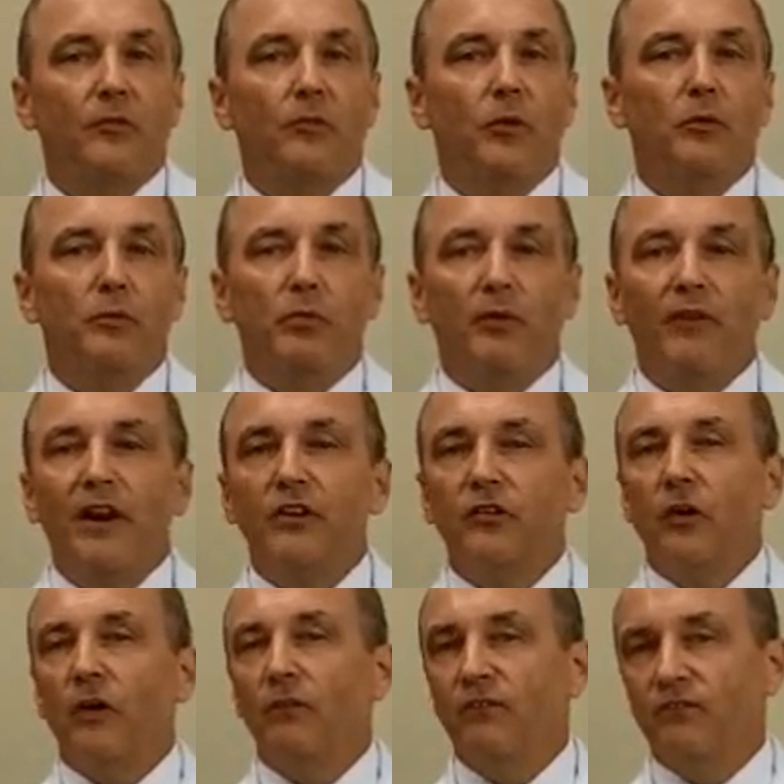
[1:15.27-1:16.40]
What we provide is
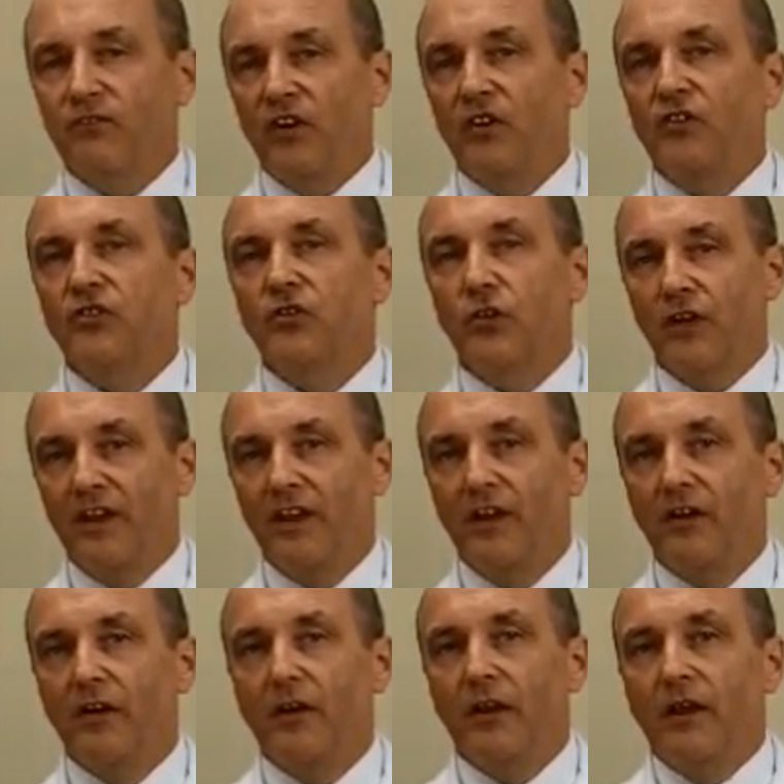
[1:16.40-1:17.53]
called functional
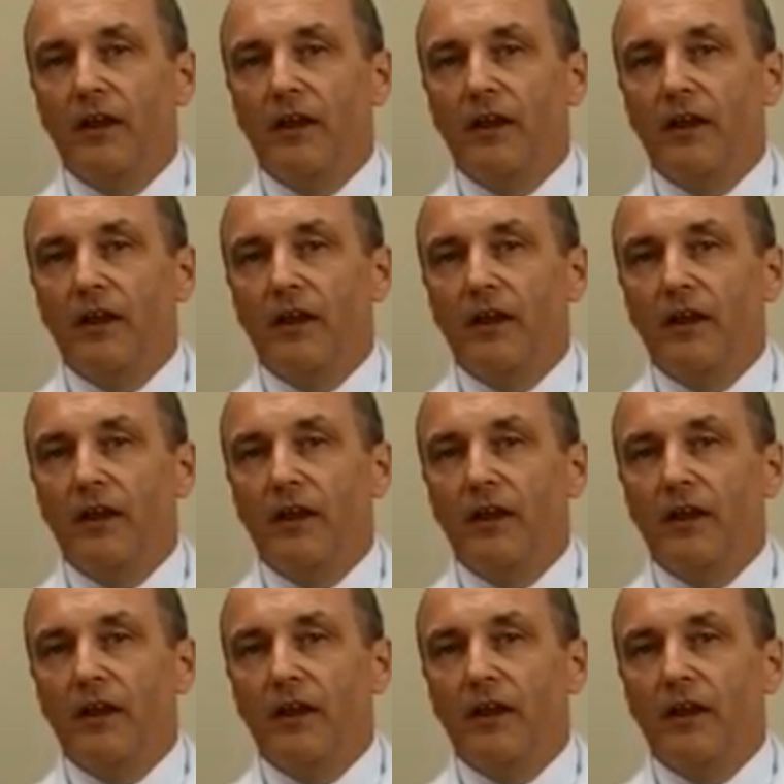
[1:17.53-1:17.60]
care.